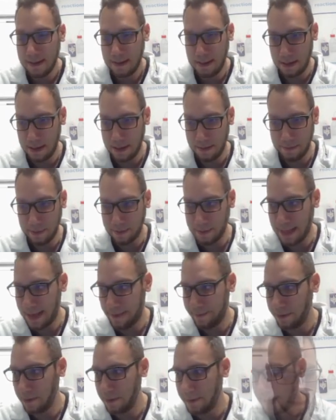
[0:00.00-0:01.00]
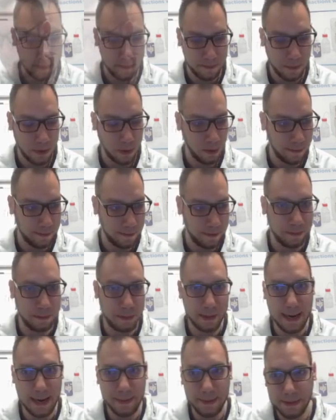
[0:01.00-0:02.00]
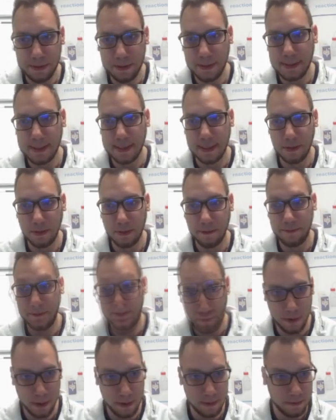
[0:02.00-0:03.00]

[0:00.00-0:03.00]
We will have a look at all of the parameters and all of the